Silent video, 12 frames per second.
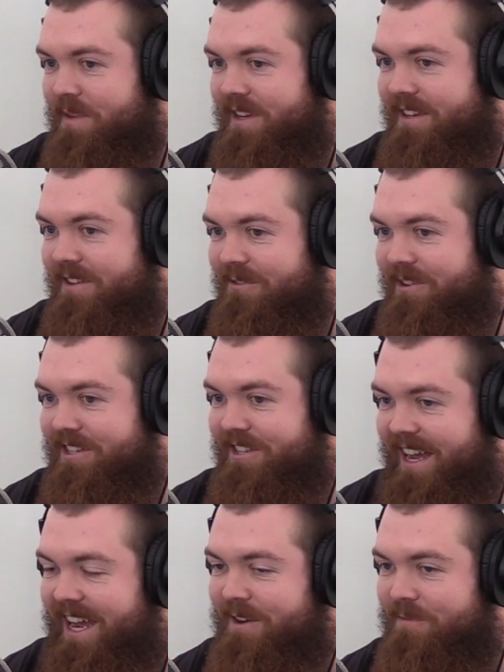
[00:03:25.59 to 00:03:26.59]
to be oh, when it's
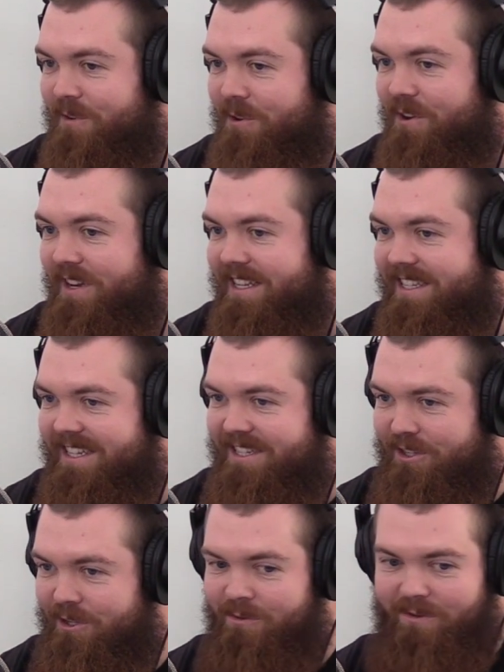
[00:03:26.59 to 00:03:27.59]
not had bad. food and it yeah.
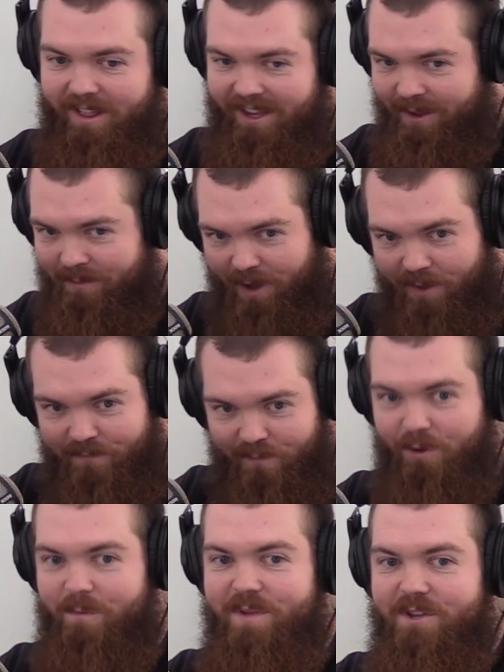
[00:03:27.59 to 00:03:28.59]
sees you like a, a,
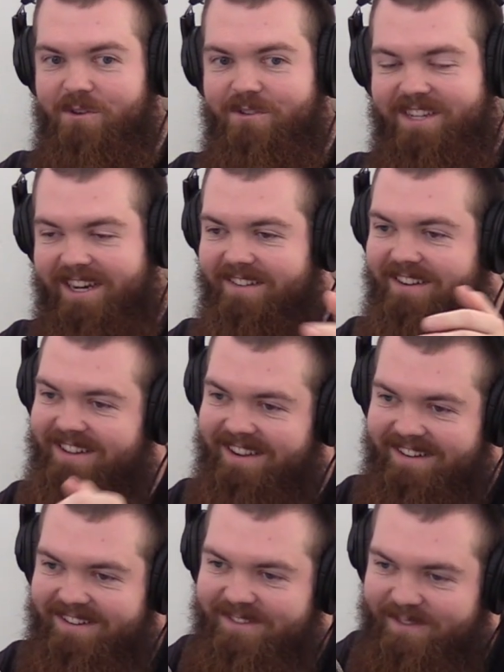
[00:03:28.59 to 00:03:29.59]
full meal standing right
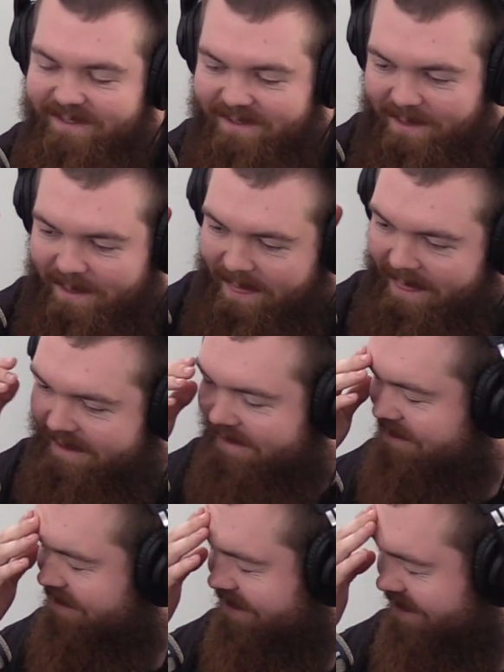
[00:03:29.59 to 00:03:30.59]
there. Oh, it's going to be
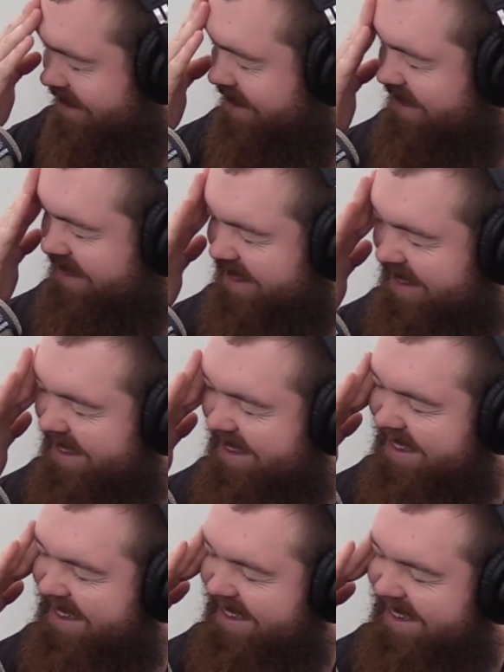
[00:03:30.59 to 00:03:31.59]
insane.
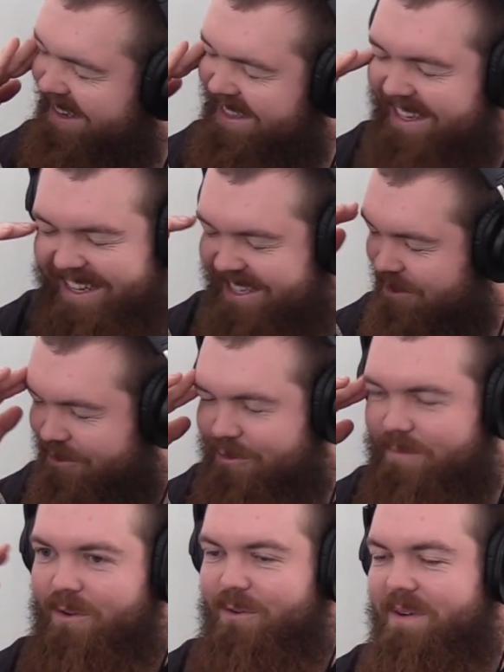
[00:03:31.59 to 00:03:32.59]
Uh, I think I'd still
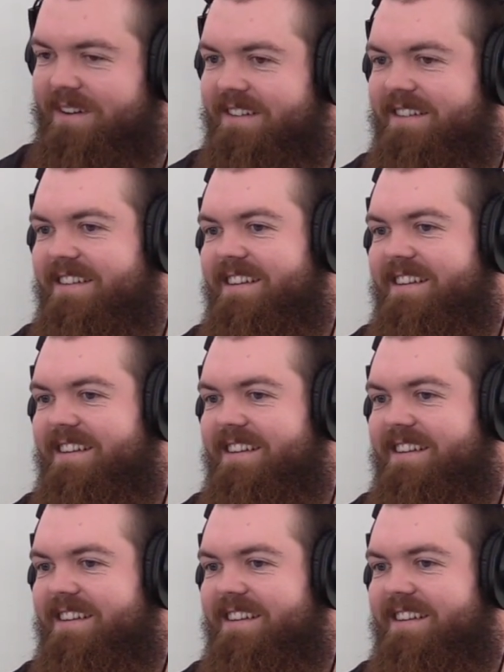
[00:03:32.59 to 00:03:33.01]
choose polar bear.